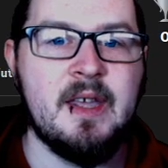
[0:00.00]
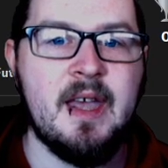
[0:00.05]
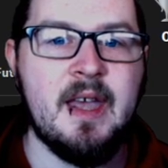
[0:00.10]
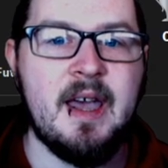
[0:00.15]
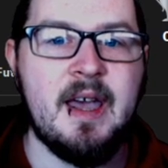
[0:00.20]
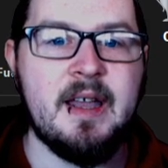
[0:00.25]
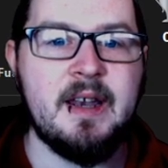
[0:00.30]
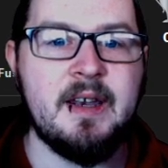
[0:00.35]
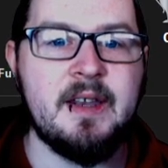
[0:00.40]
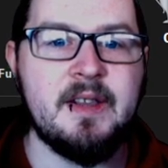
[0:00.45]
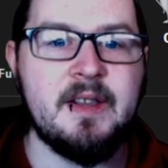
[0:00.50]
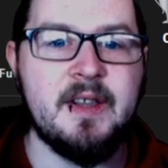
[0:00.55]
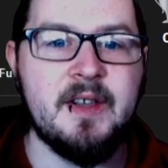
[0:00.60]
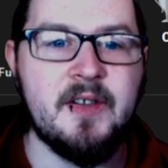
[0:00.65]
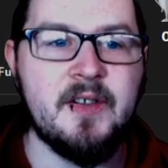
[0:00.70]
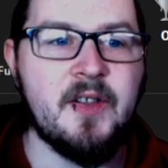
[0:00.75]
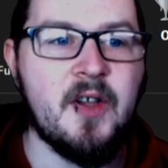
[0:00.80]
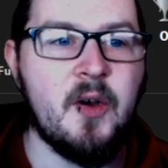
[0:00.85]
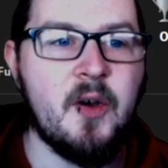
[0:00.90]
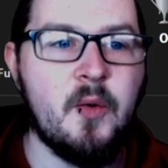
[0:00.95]
and this
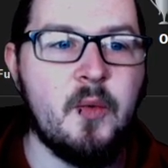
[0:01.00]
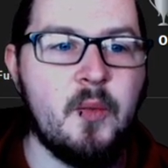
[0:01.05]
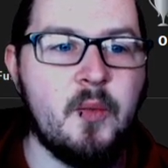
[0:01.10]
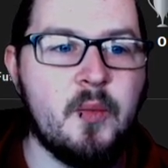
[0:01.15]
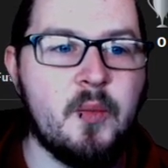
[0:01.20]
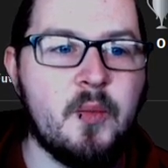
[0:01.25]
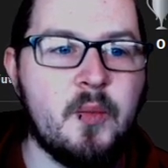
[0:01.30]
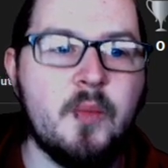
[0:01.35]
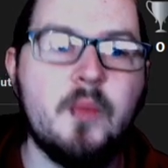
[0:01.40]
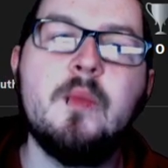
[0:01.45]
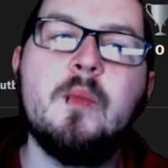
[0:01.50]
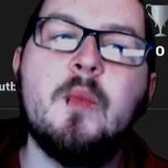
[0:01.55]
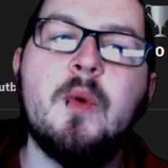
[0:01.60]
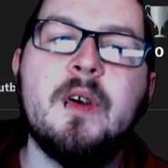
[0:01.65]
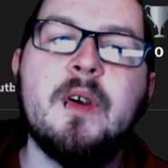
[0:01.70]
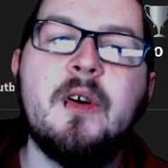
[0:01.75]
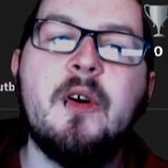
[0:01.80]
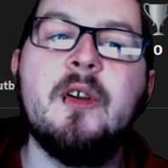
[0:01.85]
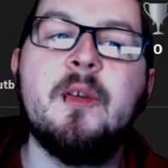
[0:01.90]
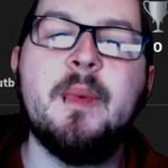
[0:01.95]
is how
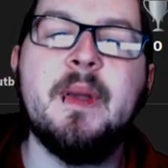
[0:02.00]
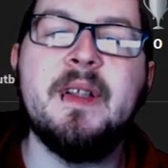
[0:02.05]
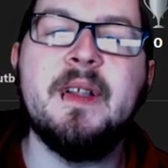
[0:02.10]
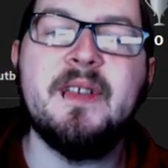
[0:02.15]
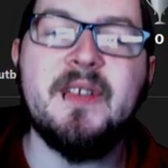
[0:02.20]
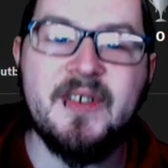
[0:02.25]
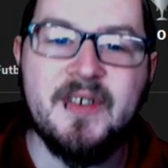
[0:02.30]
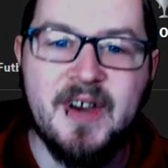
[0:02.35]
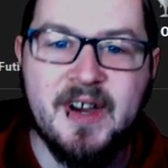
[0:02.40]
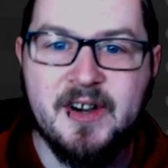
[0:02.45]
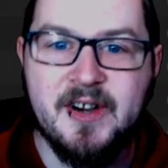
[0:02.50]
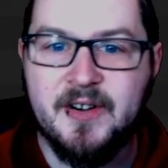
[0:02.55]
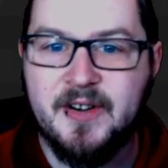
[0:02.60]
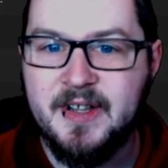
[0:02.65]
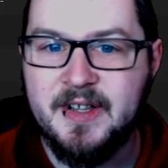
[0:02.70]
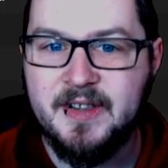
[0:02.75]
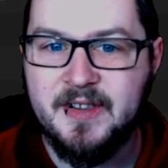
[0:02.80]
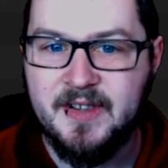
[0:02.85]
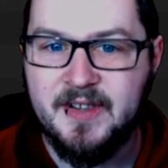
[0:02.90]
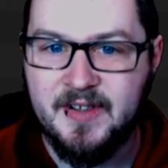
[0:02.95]
we're going to be
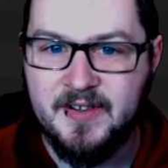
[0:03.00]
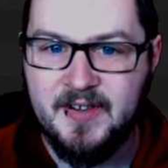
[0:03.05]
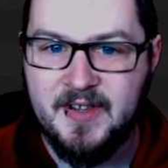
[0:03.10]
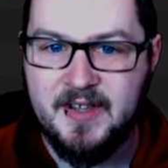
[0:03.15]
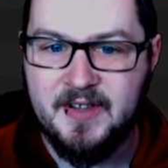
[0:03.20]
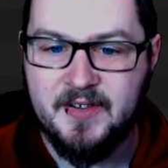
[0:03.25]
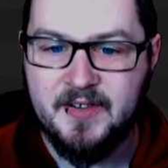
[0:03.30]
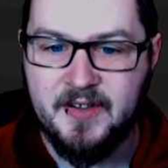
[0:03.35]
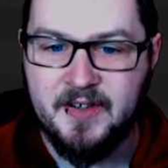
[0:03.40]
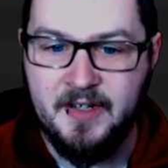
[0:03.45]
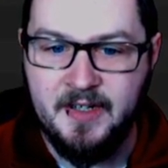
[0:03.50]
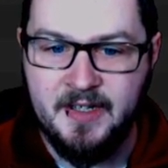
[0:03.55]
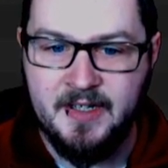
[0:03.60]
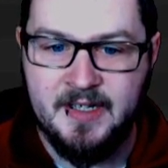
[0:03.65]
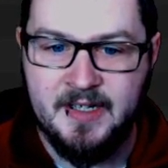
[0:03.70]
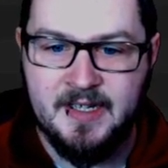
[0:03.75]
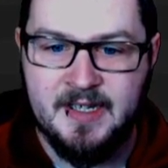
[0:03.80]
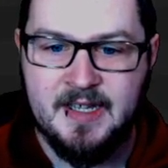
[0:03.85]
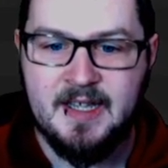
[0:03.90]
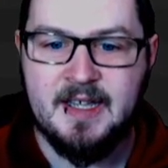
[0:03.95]
starting the season.
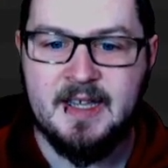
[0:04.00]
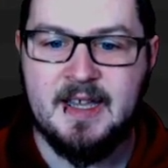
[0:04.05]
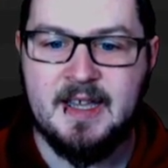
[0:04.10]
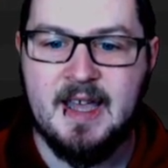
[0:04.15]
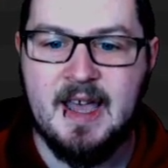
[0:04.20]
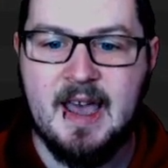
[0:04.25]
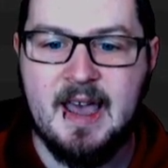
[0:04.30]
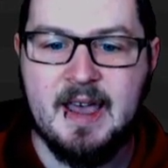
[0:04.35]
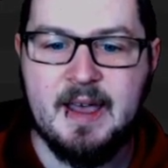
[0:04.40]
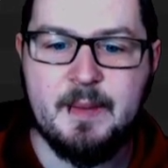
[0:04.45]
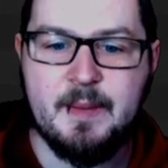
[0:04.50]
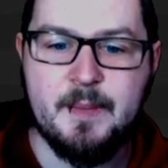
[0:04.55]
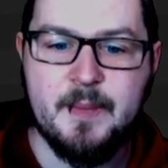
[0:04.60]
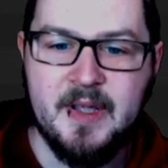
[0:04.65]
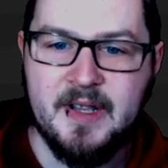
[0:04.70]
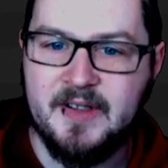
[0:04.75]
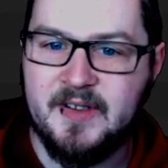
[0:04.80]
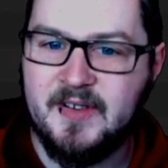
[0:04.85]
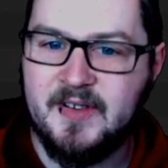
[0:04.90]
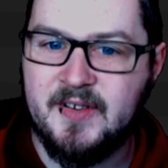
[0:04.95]

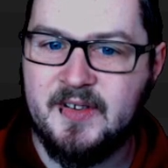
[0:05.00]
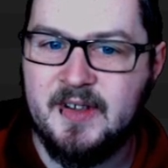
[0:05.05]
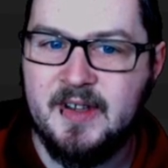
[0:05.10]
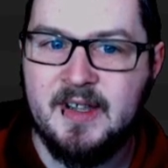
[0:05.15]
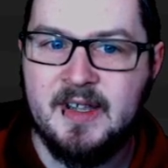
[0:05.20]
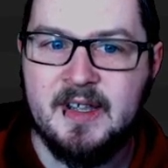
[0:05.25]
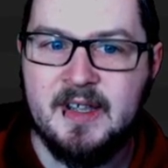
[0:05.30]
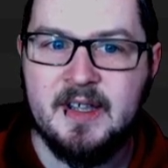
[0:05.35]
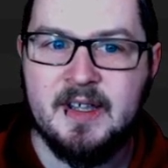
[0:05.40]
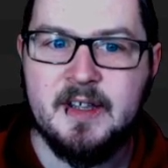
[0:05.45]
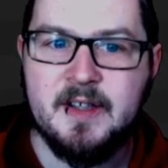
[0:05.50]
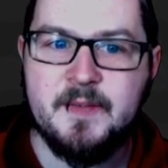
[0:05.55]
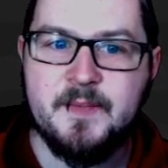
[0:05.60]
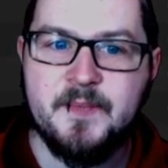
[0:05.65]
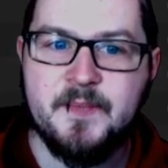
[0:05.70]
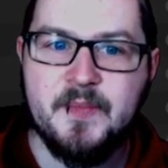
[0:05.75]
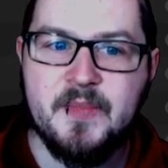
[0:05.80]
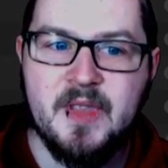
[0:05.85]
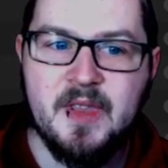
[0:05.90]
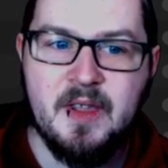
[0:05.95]
It's
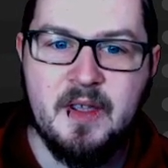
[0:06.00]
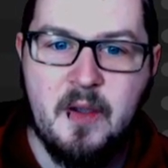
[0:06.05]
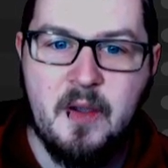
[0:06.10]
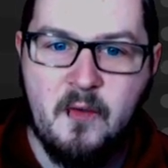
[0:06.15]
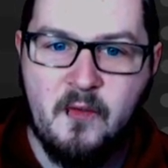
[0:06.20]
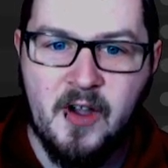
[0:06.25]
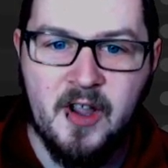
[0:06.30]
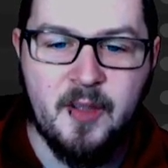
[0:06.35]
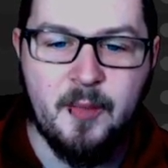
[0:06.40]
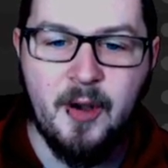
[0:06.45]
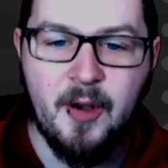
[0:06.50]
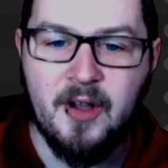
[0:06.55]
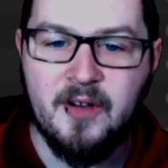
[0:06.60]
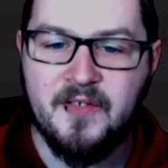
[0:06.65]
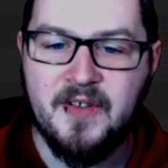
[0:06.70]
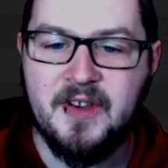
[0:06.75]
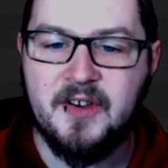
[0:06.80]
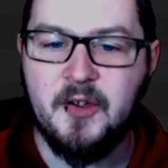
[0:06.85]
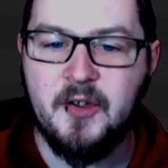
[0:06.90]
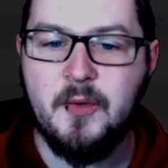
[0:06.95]
FoggyPlays
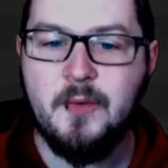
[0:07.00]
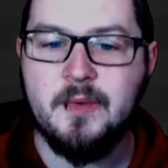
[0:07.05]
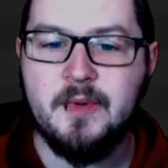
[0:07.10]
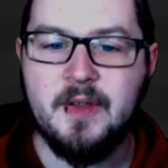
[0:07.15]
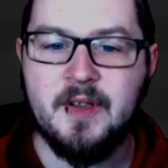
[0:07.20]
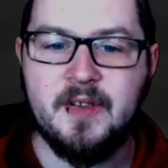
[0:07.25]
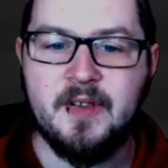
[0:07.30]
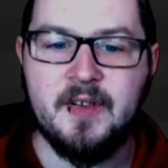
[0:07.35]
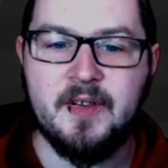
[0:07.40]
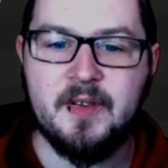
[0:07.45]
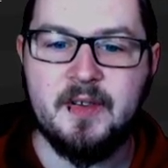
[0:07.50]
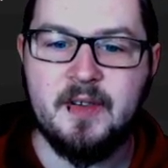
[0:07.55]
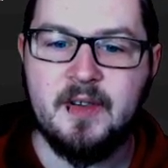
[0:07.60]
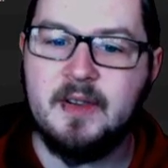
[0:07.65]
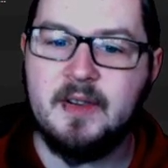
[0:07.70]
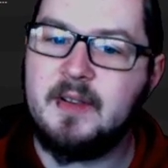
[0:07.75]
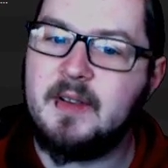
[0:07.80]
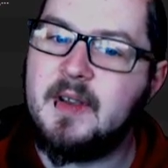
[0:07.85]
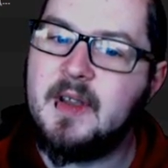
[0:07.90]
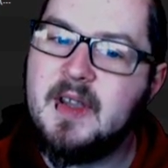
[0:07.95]
V2. This is
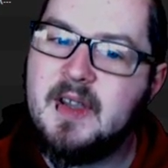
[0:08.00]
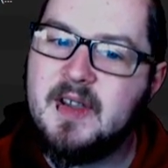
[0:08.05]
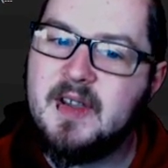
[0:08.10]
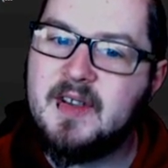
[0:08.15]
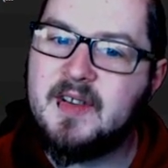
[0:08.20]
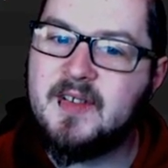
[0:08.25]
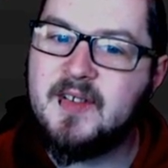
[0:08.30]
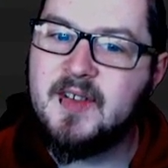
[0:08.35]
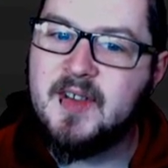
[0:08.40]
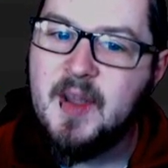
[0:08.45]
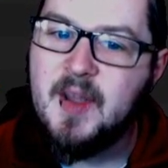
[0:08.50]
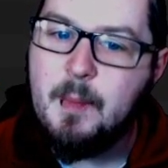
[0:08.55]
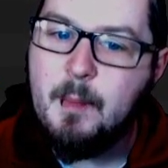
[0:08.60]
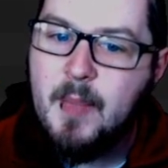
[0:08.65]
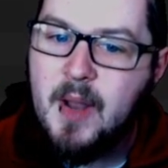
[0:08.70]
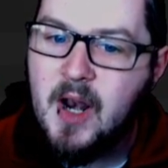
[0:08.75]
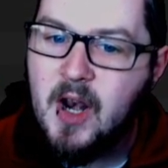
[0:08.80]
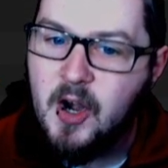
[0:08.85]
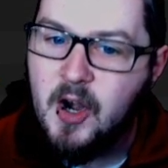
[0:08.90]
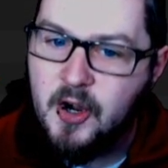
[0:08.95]

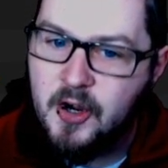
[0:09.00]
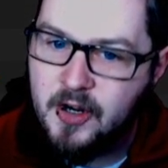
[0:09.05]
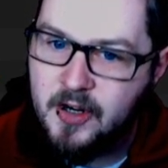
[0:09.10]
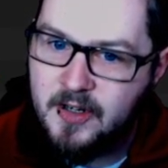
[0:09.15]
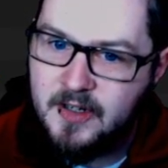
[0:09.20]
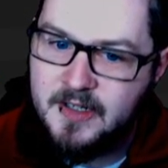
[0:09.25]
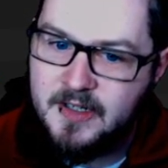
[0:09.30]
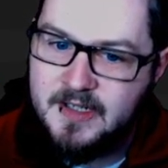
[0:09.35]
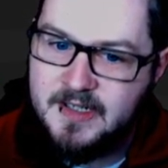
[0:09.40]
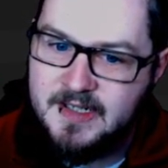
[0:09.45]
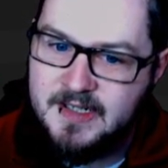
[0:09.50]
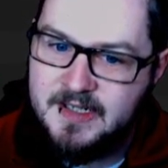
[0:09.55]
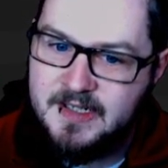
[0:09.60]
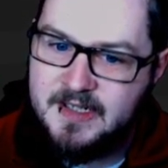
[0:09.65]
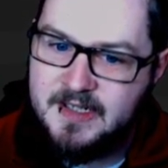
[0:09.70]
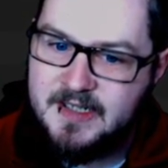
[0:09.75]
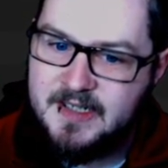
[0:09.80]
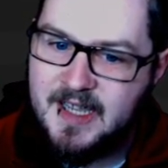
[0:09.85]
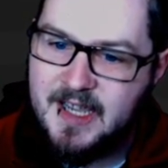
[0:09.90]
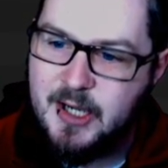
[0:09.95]

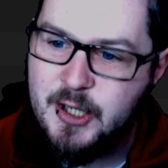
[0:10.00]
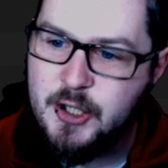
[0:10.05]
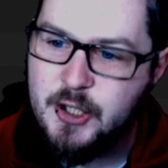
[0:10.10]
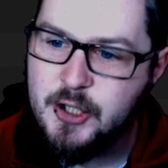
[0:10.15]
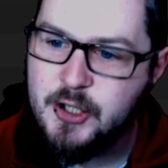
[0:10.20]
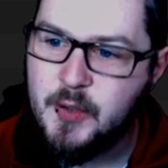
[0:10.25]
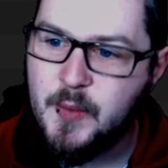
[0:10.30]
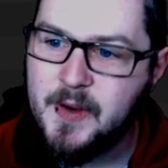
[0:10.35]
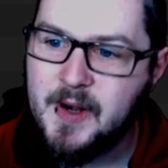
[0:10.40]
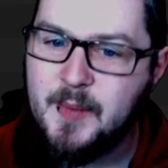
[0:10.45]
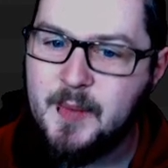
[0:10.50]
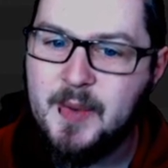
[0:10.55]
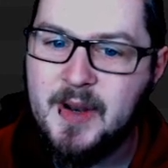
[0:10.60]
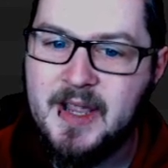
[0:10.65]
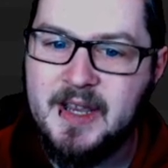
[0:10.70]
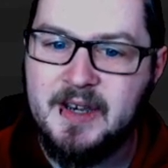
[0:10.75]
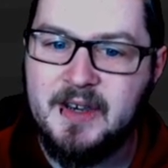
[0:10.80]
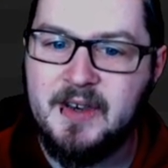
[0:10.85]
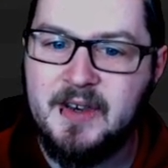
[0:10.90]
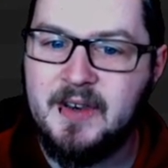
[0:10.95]
similar-ish to what I
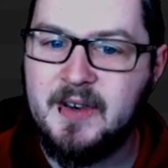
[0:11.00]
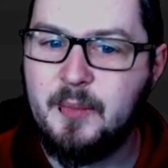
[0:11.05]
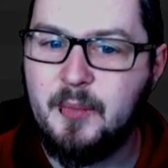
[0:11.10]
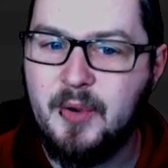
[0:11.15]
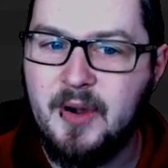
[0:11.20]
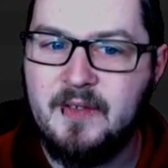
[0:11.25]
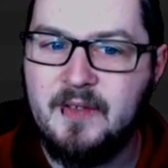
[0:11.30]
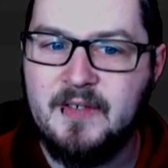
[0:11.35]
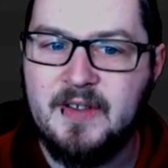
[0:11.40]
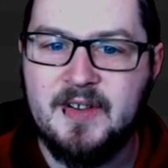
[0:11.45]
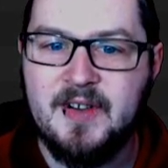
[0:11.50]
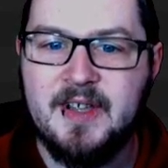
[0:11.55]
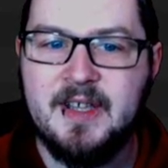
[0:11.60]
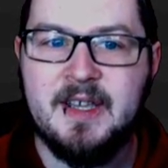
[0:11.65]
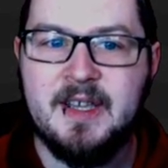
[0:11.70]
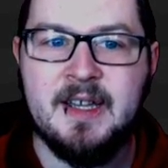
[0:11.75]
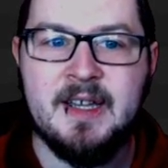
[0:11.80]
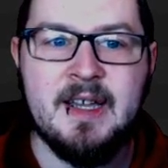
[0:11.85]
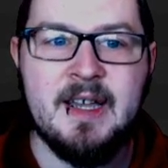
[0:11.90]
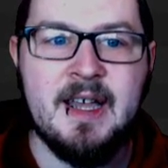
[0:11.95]
played
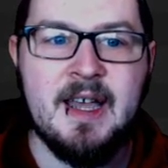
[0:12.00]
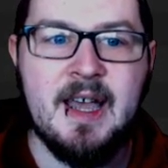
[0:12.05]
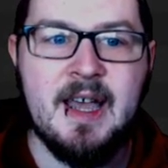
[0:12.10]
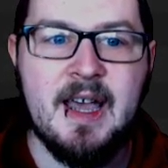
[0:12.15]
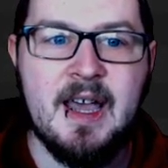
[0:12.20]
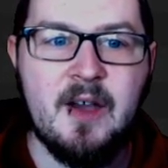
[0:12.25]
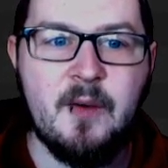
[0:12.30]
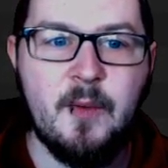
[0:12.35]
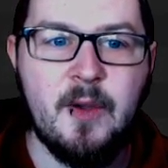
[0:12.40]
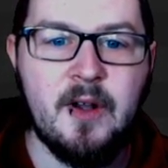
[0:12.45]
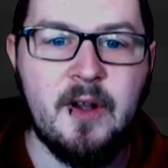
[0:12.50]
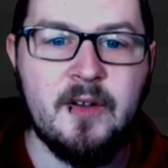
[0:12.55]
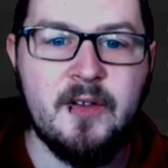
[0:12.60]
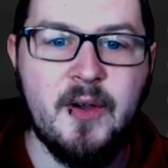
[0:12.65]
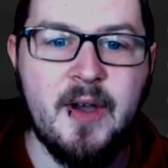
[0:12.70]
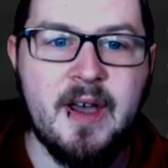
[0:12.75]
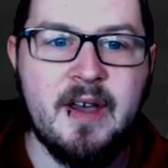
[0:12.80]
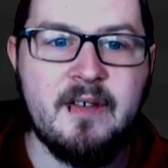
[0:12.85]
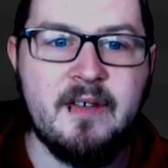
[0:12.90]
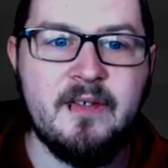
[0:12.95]
previously. We
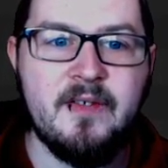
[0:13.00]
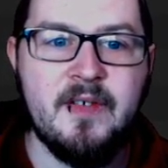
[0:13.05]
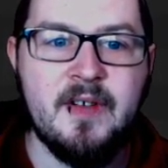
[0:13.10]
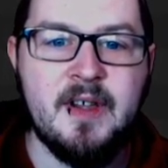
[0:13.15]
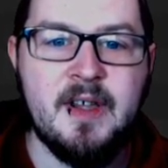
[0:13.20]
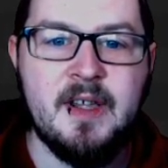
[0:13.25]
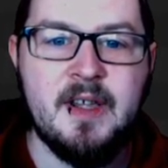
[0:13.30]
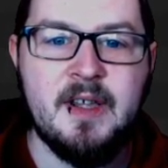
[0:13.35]
also have